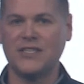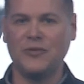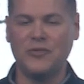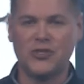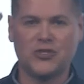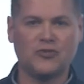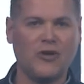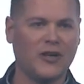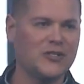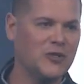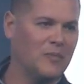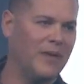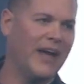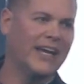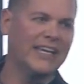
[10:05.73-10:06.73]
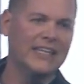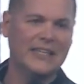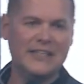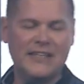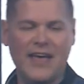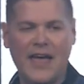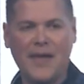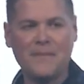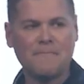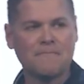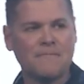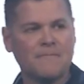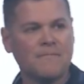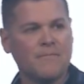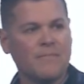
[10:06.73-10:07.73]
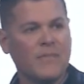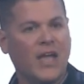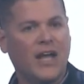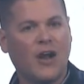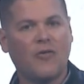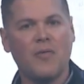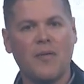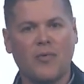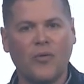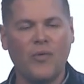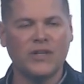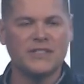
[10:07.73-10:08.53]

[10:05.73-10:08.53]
It was structure back in the day. And I remember one